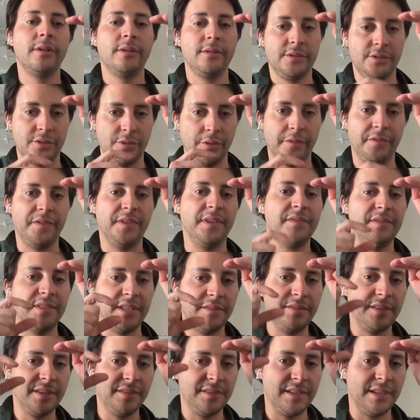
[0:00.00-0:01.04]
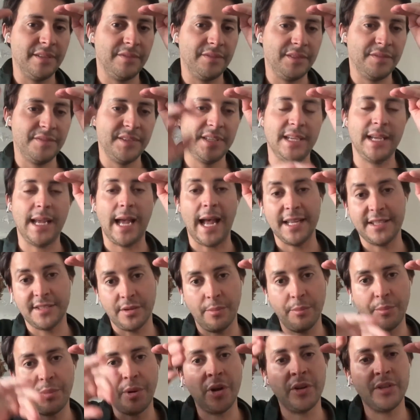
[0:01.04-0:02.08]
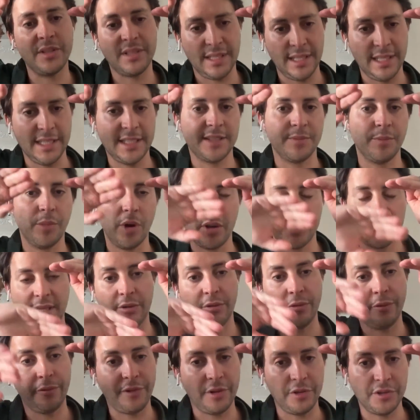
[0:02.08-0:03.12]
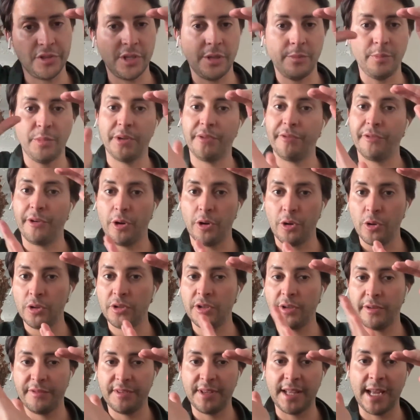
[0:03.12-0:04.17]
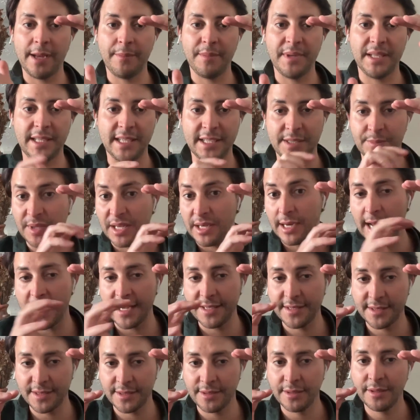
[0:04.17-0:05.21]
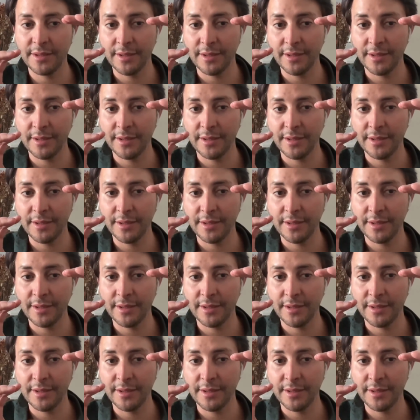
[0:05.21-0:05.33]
So 50, 50, 50. At some point, it's more than 2,000, but for a lot of time, it has been less.